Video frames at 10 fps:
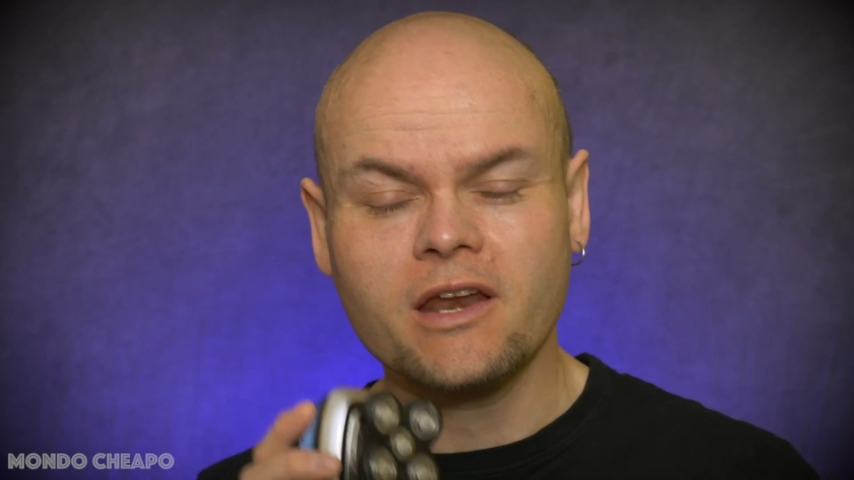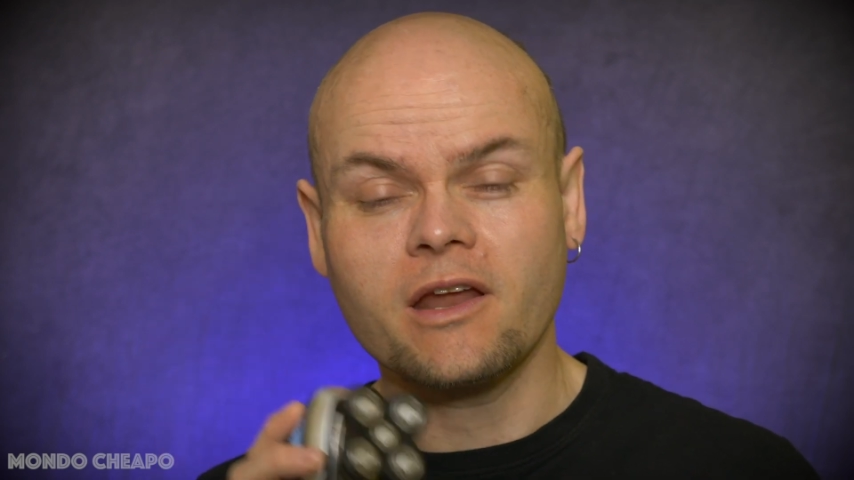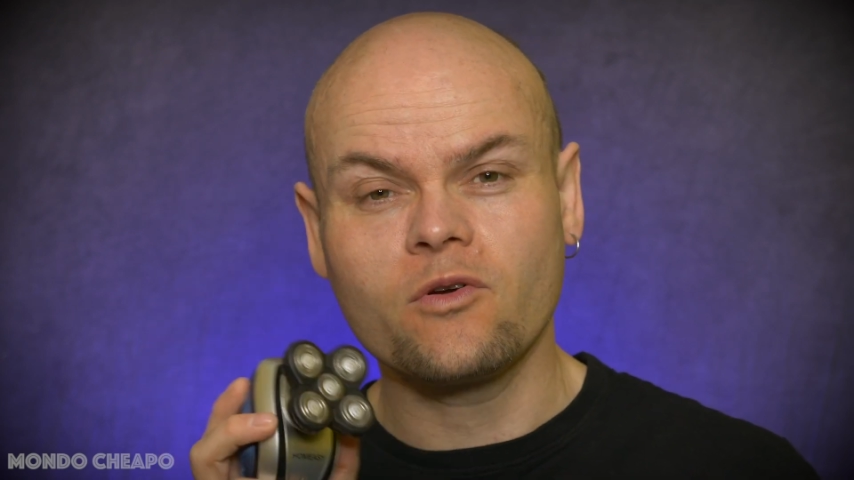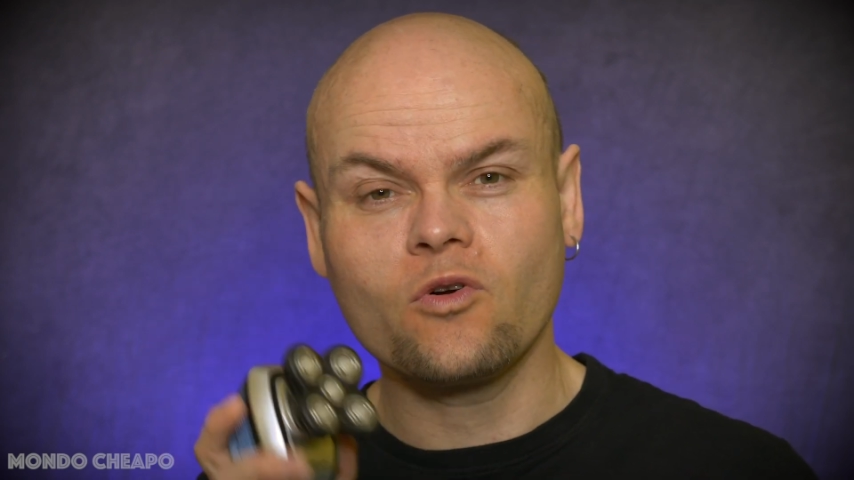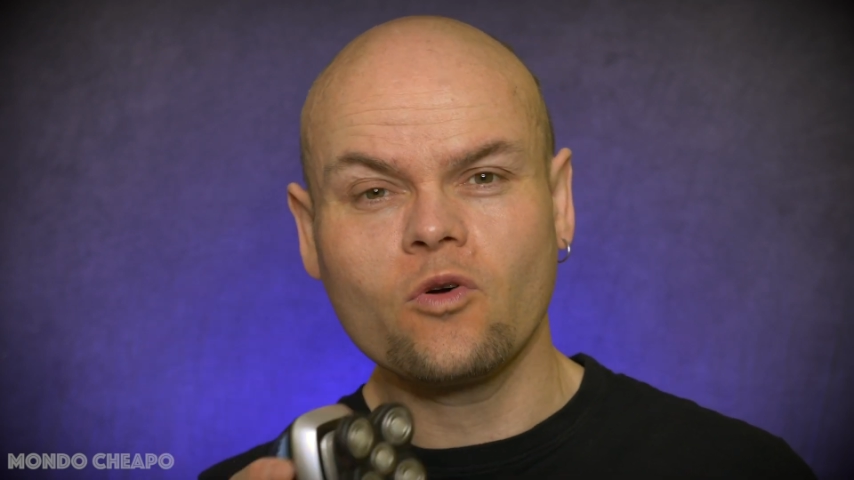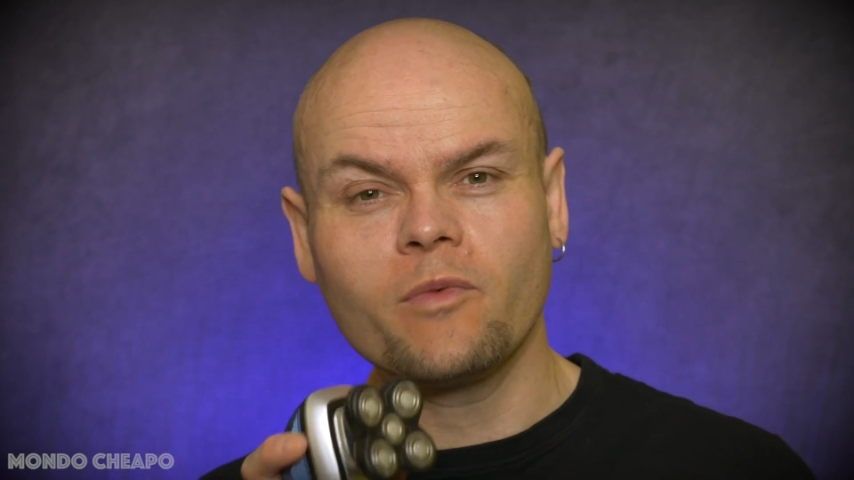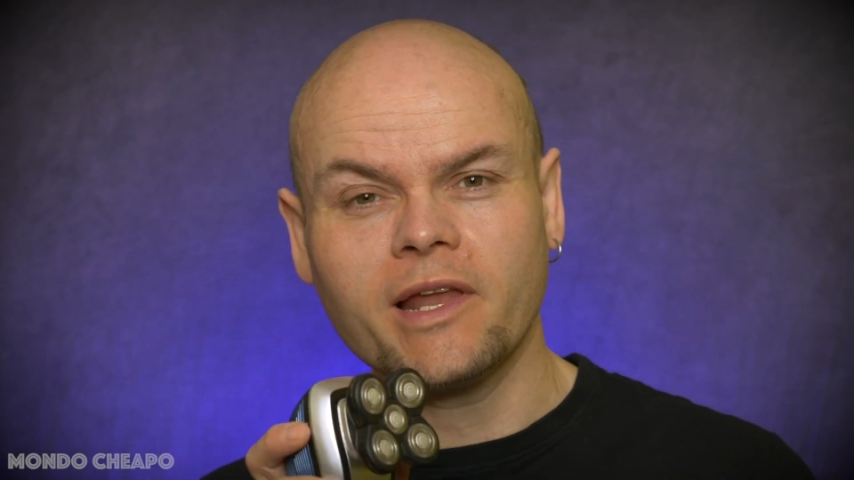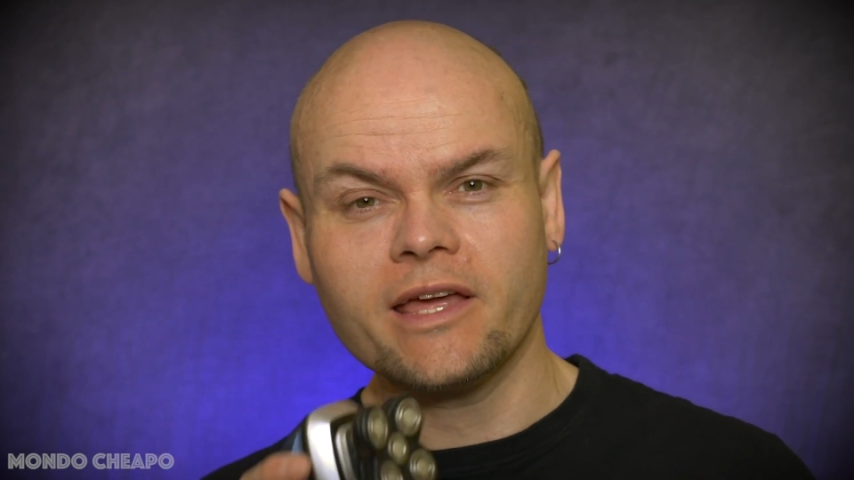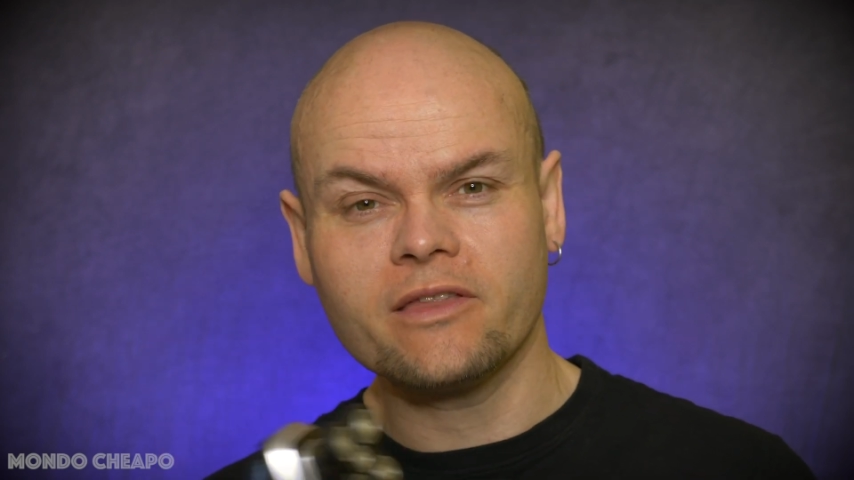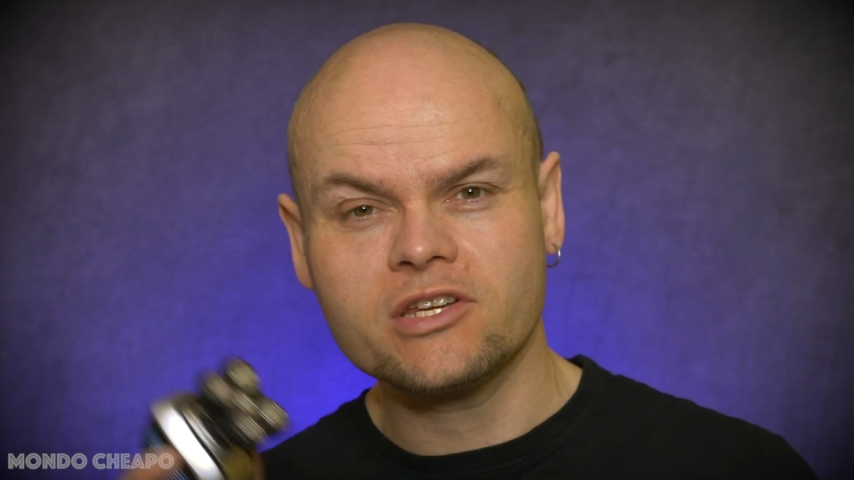Now,
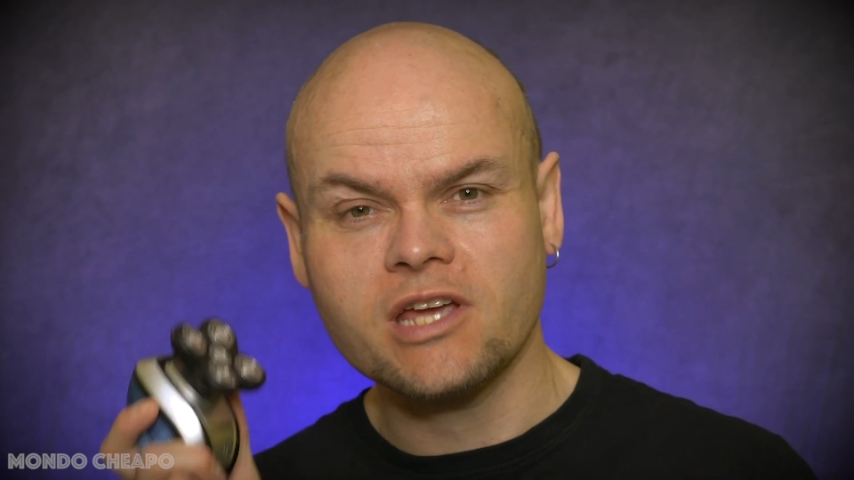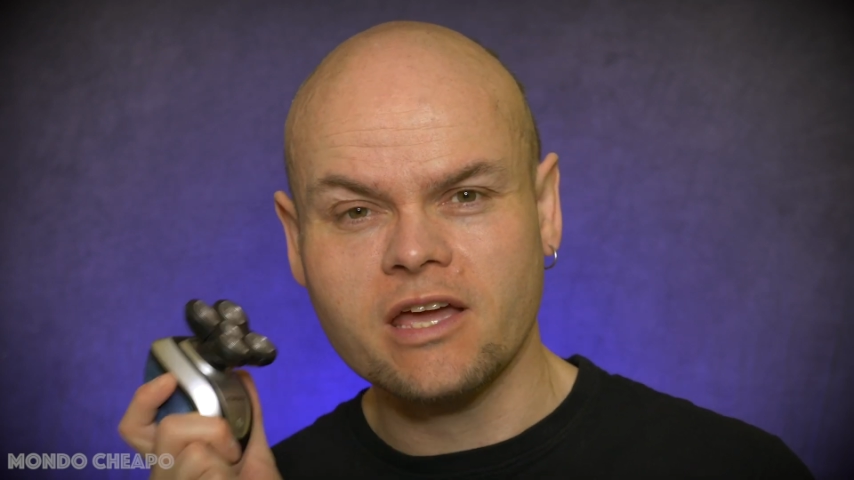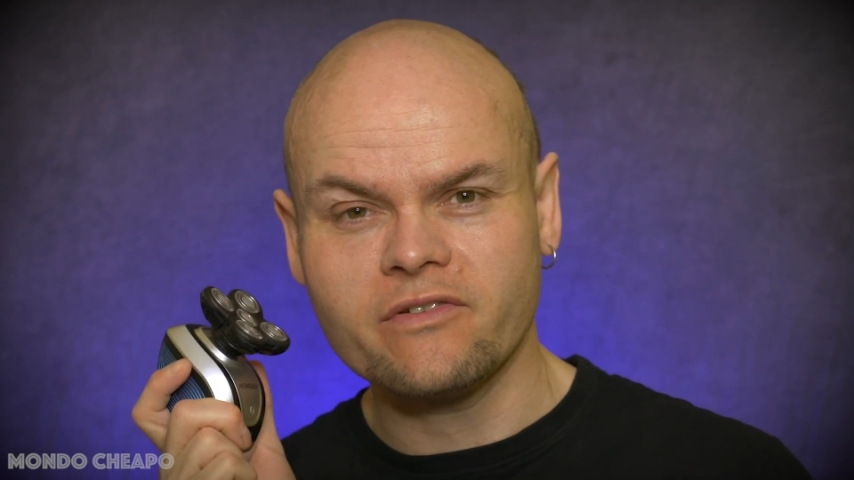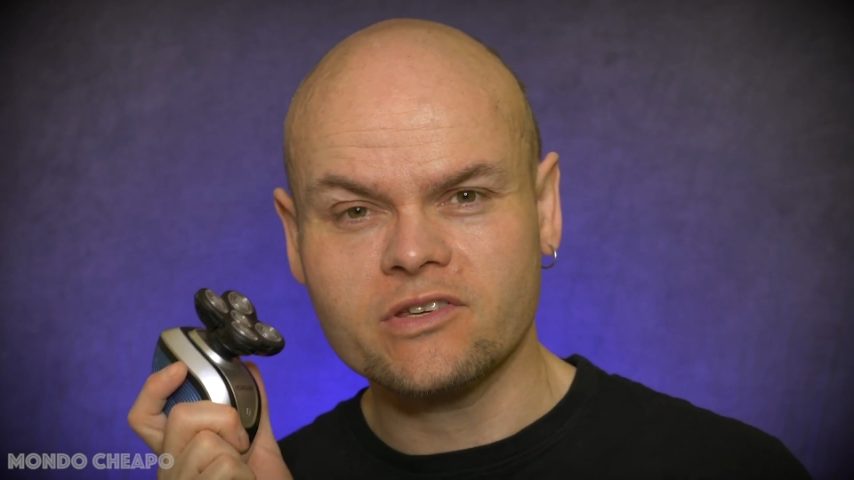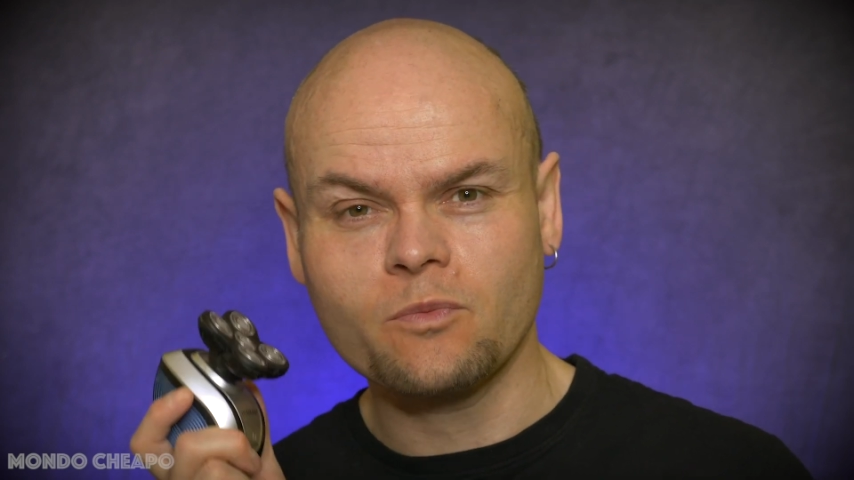normally the shave is